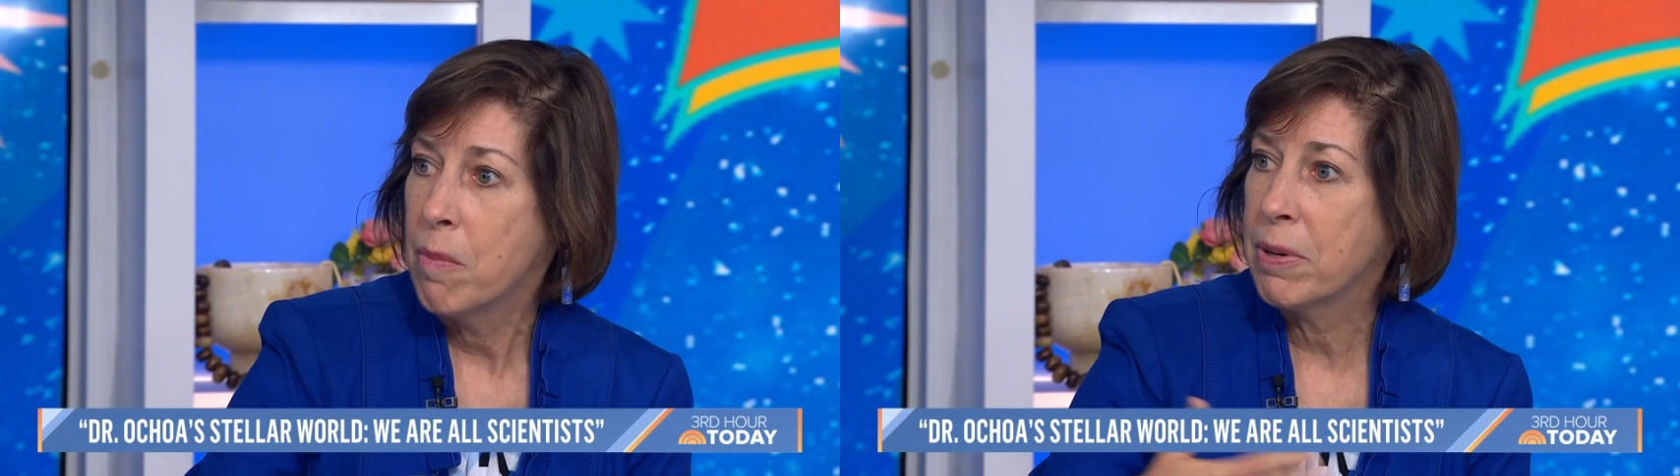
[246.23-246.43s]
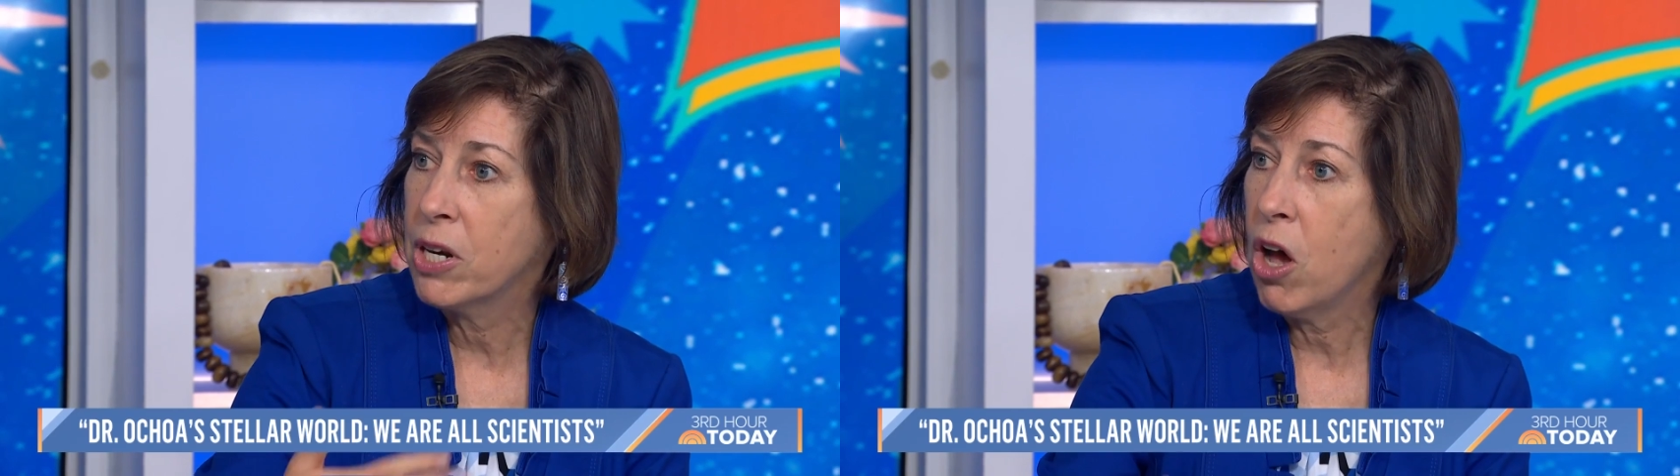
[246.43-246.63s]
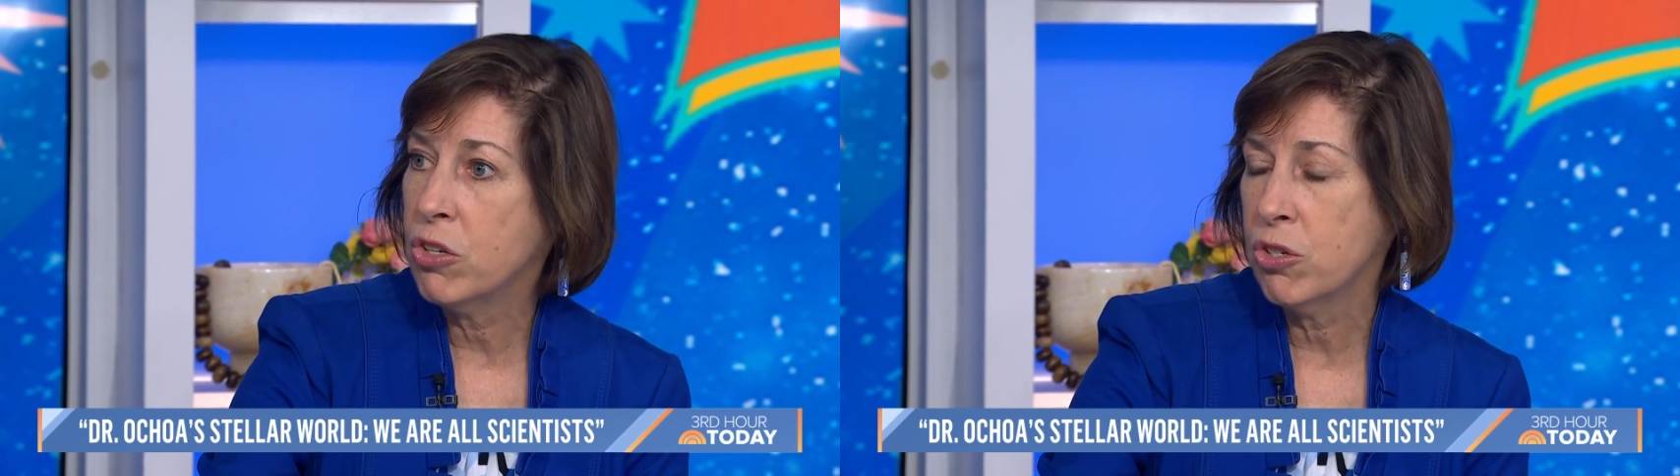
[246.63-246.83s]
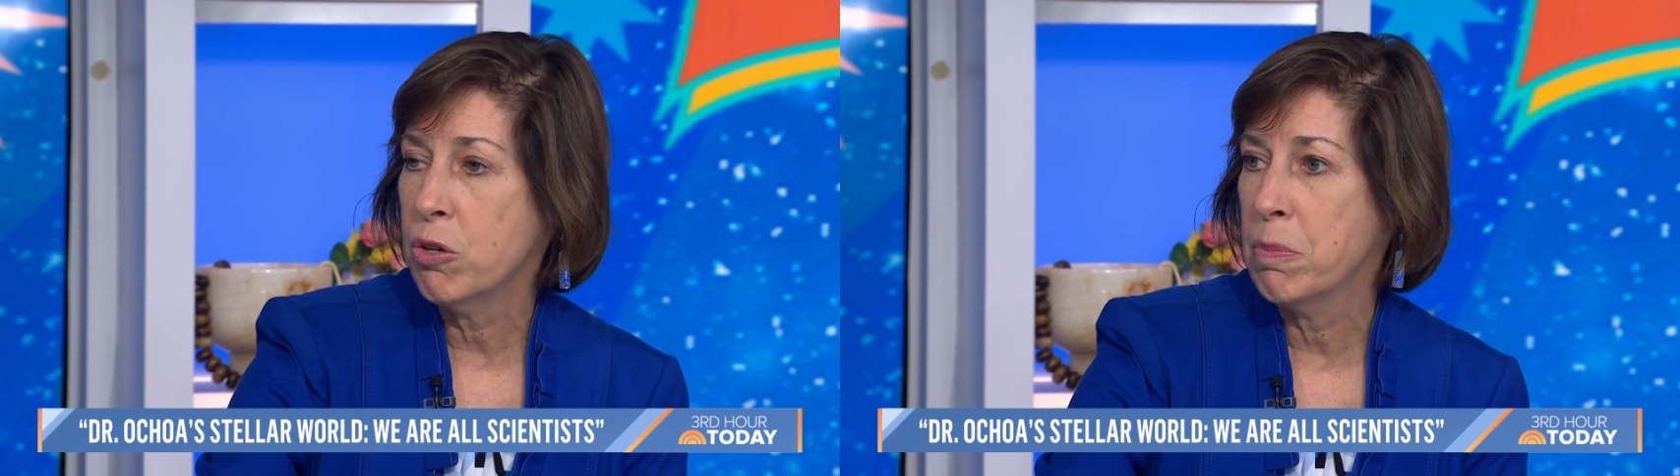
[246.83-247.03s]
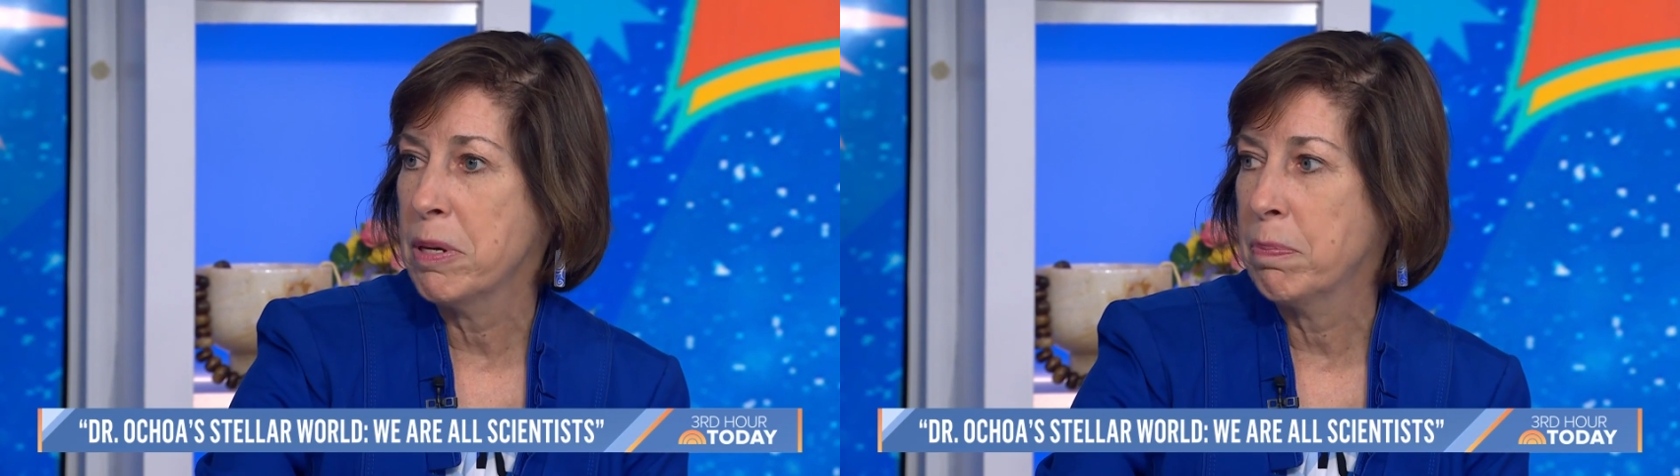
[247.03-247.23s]
but
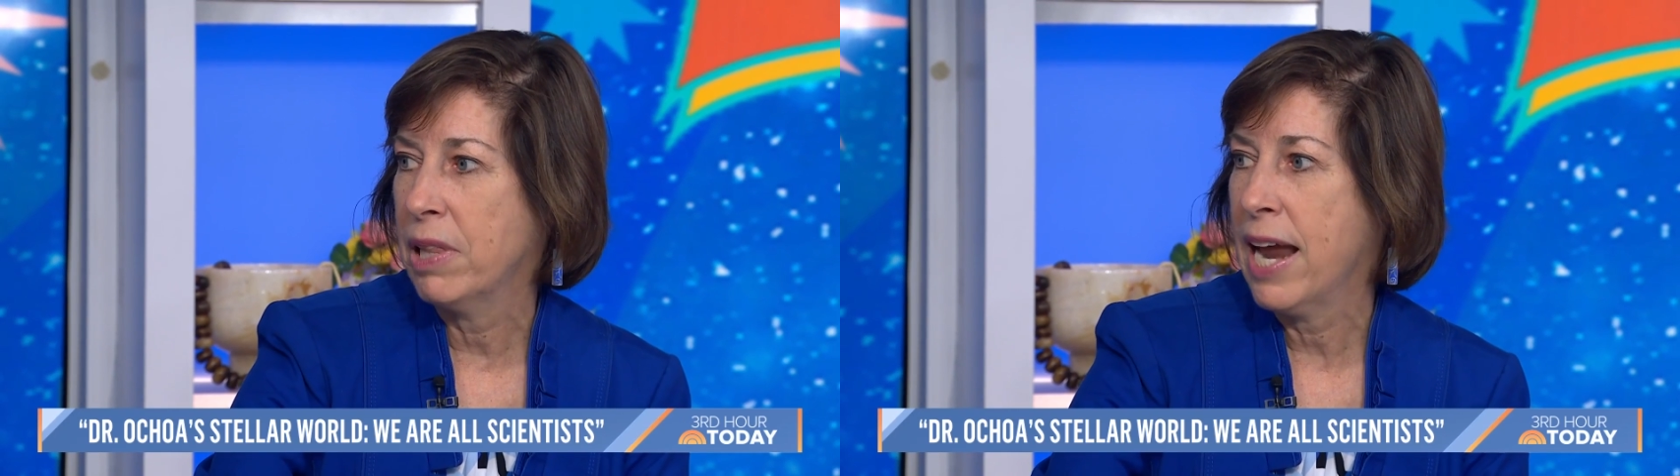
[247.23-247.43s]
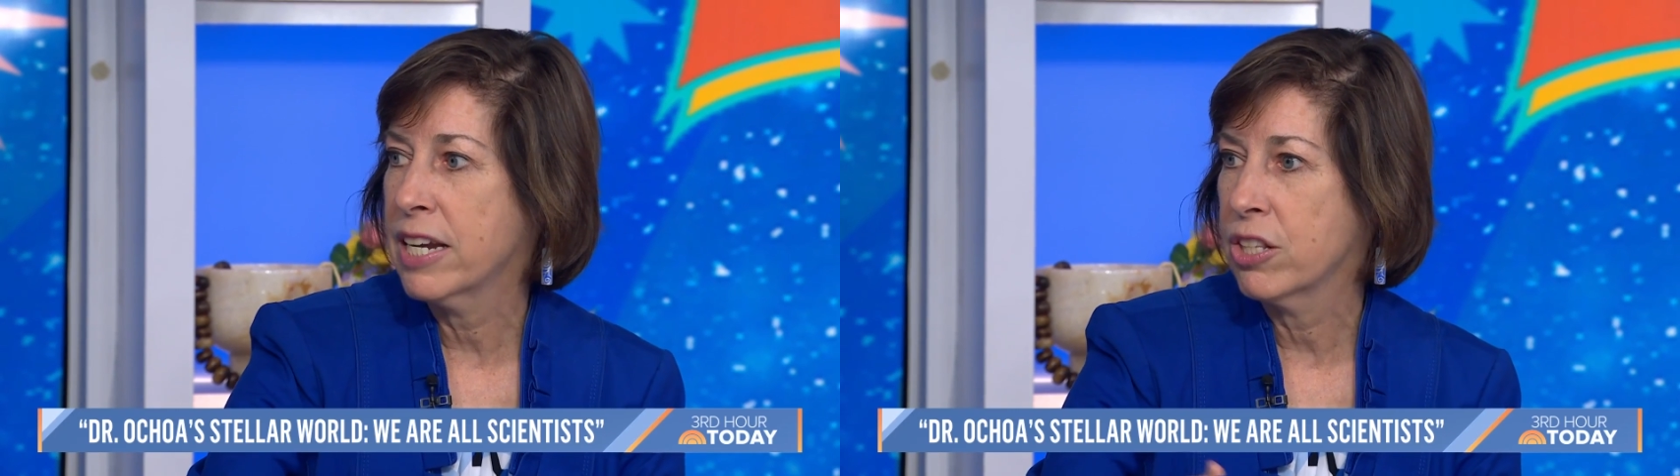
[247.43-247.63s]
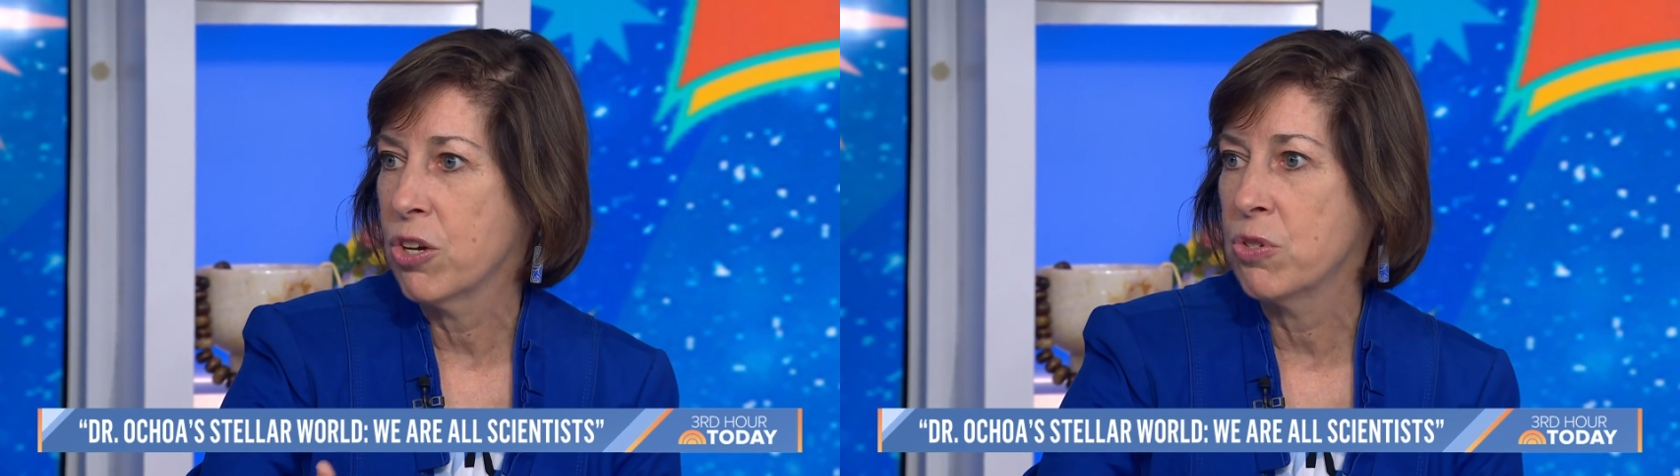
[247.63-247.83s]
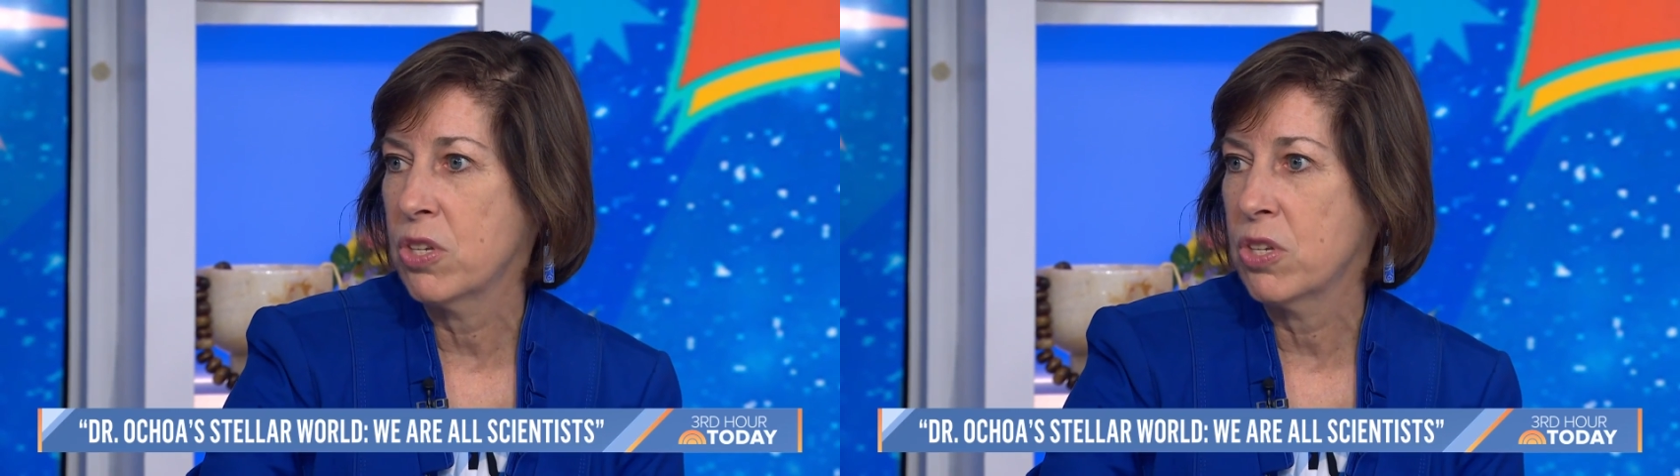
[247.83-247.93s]
also to be planting those